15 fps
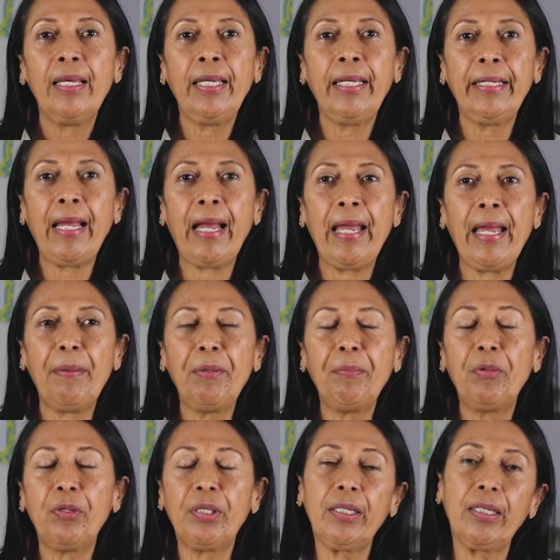and I have been
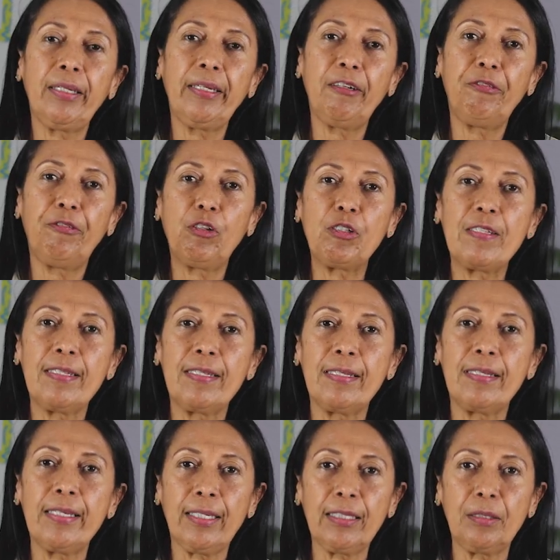working here for
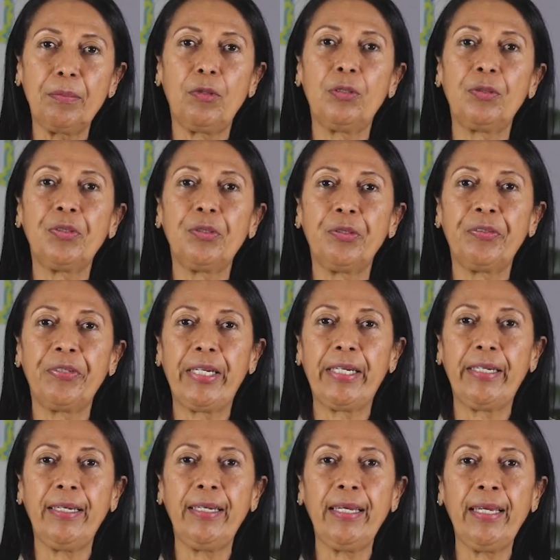six months
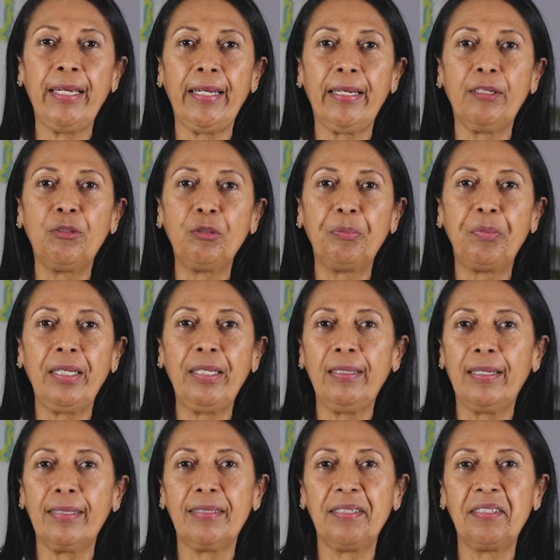already and to me
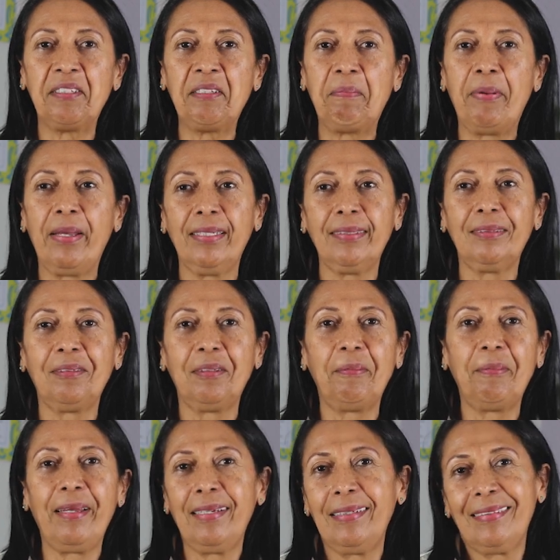this is the best of the
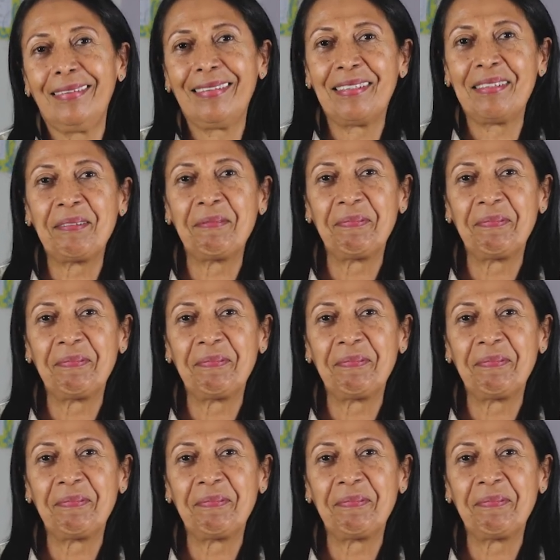best.